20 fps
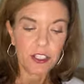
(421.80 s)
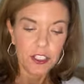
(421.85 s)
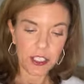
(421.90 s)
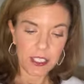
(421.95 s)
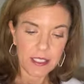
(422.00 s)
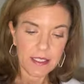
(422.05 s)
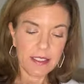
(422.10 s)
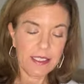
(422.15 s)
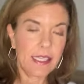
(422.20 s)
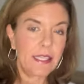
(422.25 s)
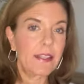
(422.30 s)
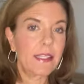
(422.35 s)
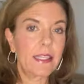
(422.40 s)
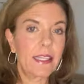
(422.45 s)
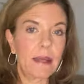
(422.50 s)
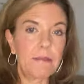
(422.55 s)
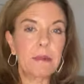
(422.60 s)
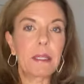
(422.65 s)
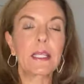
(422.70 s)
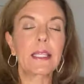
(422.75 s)
jeans that
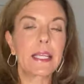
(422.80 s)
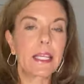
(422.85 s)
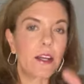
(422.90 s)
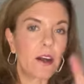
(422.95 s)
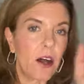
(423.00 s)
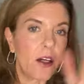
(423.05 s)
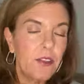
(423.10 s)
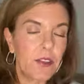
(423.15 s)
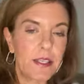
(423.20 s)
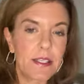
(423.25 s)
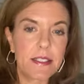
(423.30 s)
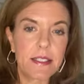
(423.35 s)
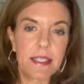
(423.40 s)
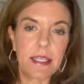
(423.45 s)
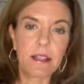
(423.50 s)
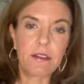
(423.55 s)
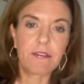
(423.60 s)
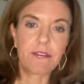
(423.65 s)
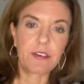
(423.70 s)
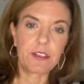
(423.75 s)
I, am going to link all this
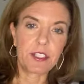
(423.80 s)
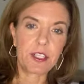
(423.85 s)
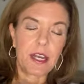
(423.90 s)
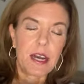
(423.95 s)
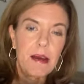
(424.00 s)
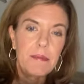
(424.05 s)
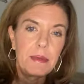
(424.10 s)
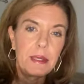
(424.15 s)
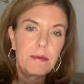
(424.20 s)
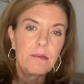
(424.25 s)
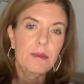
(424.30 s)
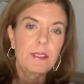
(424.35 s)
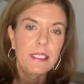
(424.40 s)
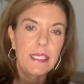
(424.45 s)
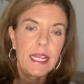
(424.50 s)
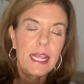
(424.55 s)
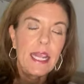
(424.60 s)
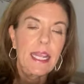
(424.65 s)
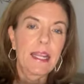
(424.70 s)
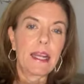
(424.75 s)
in the first comment once I
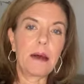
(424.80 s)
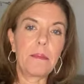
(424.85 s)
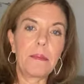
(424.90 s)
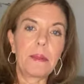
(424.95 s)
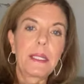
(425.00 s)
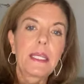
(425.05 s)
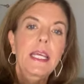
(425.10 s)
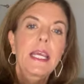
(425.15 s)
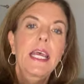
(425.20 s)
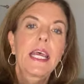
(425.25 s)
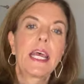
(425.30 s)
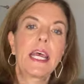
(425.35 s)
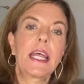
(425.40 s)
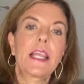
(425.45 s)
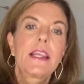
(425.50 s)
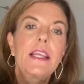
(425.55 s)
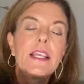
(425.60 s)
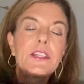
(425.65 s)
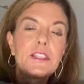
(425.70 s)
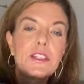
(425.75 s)
hang up. But
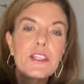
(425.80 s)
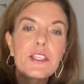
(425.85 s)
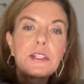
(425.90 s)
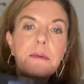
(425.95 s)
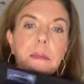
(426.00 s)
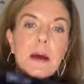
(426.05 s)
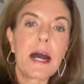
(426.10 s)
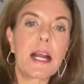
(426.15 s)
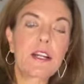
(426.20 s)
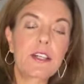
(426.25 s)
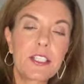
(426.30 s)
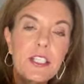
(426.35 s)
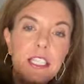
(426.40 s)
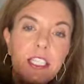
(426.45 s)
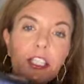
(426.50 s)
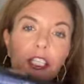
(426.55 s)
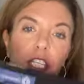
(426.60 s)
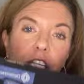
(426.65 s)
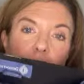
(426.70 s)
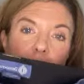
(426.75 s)
these are the democracy
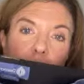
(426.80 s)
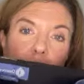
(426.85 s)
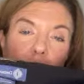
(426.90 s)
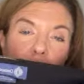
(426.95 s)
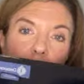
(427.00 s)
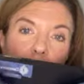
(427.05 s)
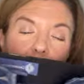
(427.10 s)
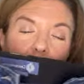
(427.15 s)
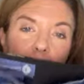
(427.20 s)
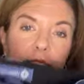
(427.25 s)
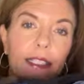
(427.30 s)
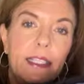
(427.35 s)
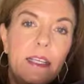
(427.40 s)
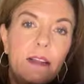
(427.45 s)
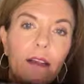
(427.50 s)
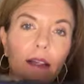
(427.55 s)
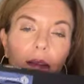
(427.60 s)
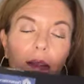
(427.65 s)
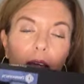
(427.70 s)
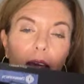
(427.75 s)
je jeans that
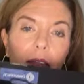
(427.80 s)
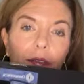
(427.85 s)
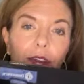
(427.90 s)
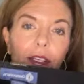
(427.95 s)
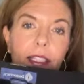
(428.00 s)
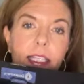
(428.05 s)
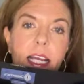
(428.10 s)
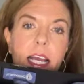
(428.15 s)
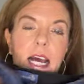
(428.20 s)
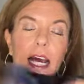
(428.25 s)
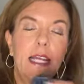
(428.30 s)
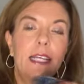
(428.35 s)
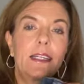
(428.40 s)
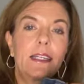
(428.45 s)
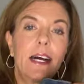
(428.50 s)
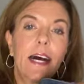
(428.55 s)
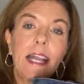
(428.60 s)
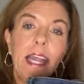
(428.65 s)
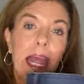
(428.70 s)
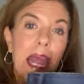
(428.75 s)
a lot of us got
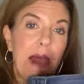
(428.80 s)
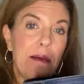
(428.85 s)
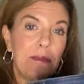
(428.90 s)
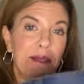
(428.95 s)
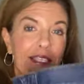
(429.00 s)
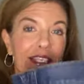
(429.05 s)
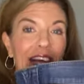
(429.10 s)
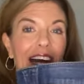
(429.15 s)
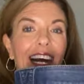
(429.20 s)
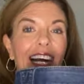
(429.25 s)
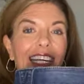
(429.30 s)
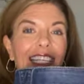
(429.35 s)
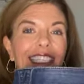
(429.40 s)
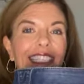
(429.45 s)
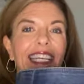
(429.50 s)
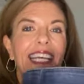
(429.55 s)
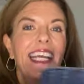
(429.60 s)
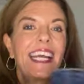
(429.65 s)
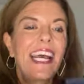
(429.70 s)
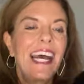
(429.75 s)
on Amazon.
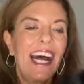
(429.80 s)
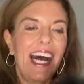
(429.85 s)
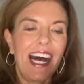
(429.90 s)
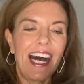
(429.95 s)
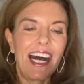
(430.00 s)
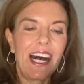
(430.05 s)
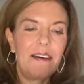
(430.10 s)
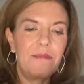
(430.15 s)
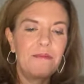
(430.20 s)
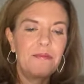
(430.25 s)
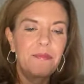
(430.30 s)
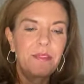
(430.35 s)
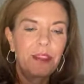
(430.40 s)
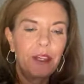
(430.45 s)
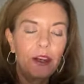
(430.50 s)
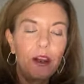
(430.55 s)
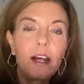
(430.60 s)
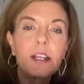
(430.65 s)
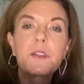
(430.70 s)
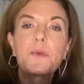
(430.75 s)
Um,
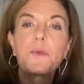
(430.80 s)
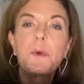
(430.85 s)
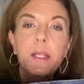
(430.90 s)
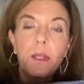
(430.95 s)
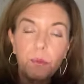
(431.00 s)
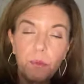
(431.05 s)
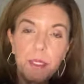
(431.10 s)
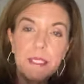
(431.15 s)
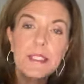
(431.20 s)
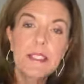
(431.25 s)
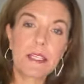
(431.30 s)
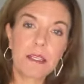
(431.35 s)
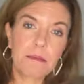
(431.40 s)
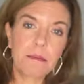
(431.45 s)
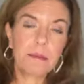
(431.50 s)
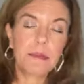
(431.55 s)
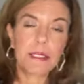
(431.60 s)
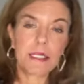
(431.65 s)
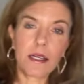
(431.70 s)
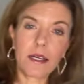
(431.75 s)
they're awesome. Wit and
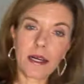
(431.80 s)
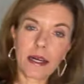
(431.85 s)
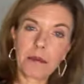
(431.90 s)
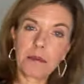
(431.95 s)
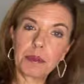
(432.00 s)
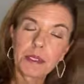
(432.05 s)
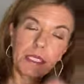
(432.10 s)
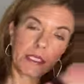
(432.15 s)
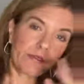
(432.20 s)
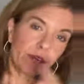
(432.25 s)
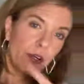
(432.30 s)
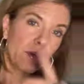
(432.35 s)
Wisdom, I believe,